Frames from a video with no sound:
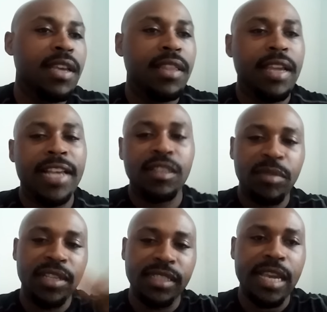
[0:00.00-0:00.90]
there has to
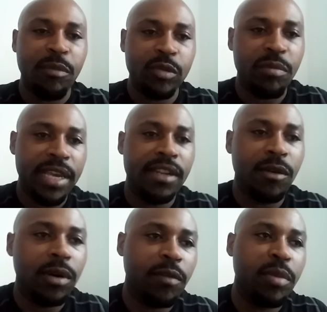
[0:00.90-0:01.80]
be examples made in
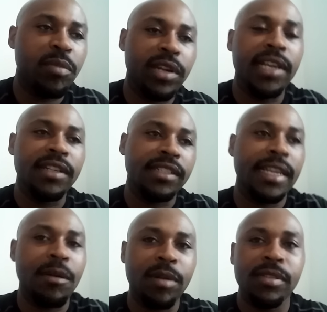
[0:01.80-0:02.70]
order for people to
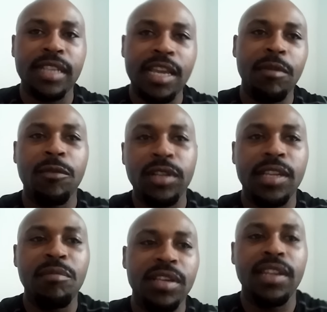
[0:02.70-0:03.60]
understand what I'm saying before
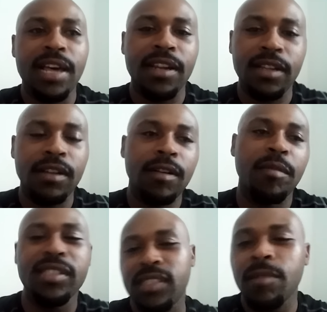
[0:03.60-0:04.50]
there be a lot
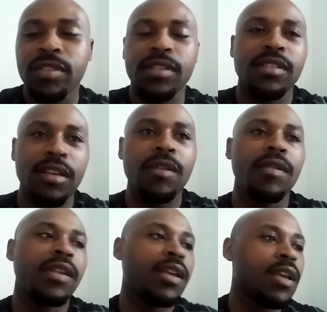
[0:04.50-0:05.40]
of assumptions. So,
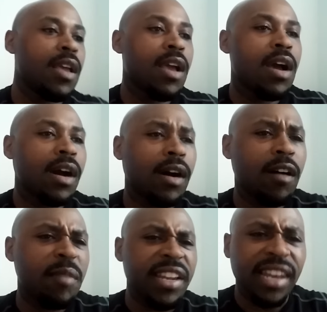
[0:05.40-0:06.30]

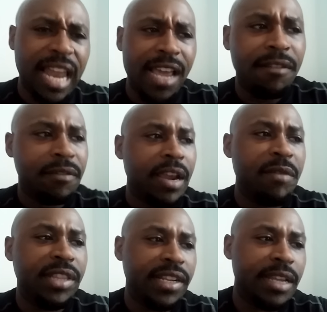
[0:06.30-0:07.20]
in life,
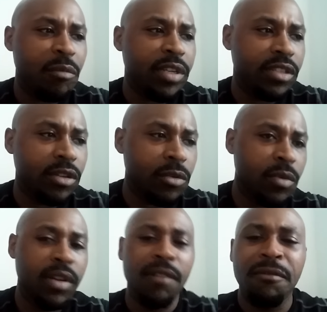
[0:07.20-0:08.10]
everything that we do
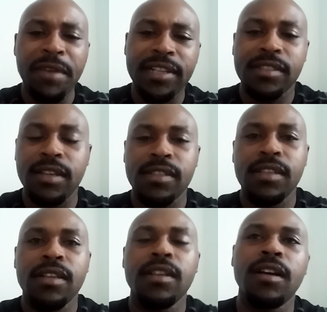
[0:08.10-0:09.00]
affects us